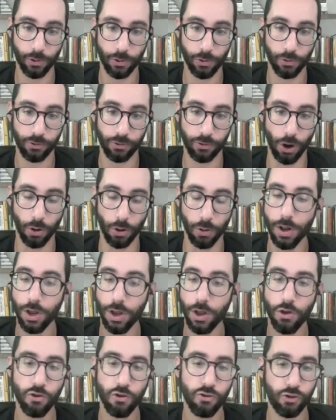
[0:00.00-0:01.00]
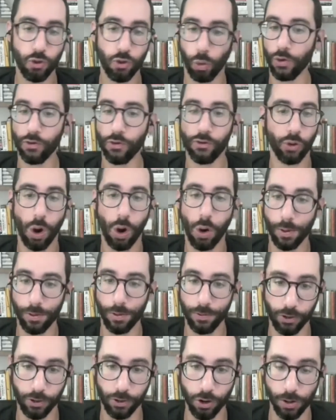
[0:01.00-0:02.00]
So stories are always
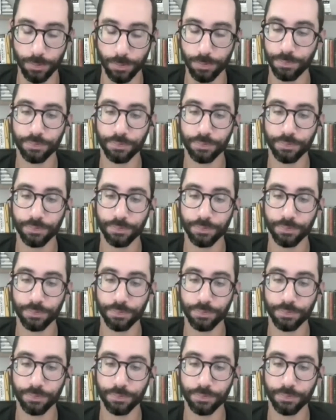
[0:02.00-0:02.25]
good